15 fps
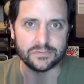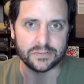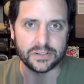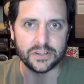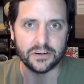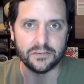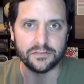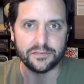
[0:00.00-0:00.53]
you
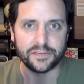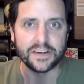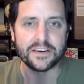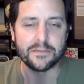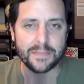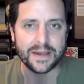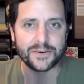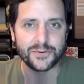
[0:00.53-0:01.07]
know,
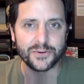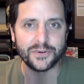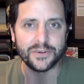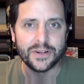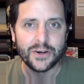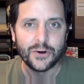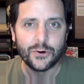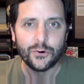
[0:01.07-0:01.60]

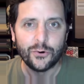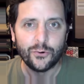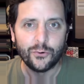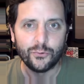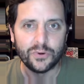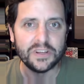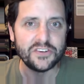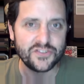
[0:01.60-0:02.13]
fundamental
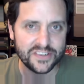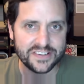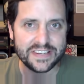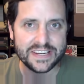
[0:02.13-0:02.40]
religious